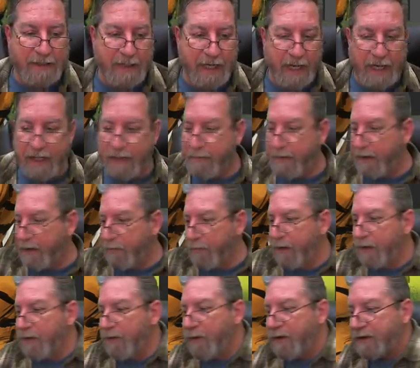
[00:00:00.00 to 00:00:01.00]
the animator
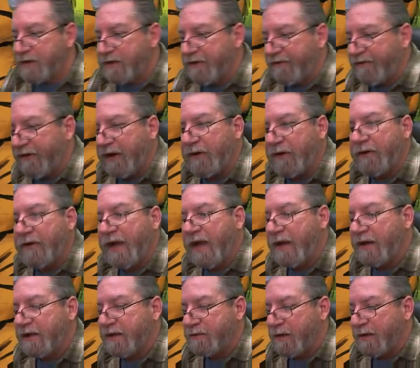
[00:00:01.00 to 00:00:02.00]
really wants to figure it out
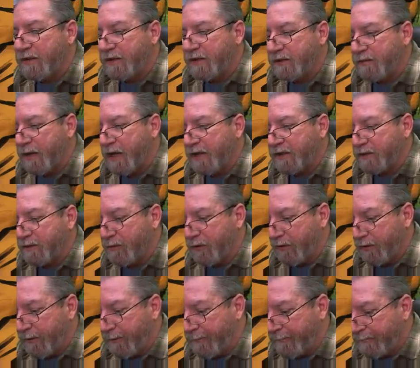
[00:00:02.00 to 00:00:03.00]
as much as
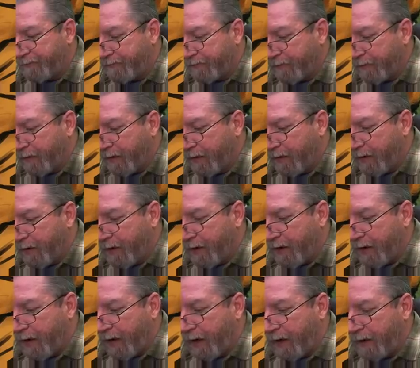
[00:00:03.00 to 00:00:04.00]
possible,
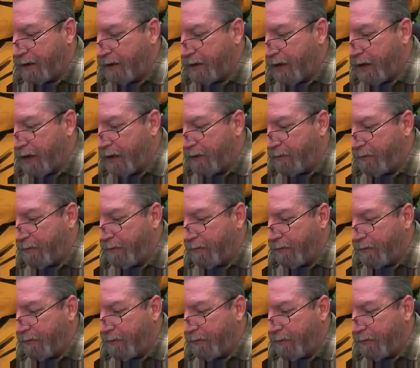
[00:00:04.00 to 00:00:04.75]
and um,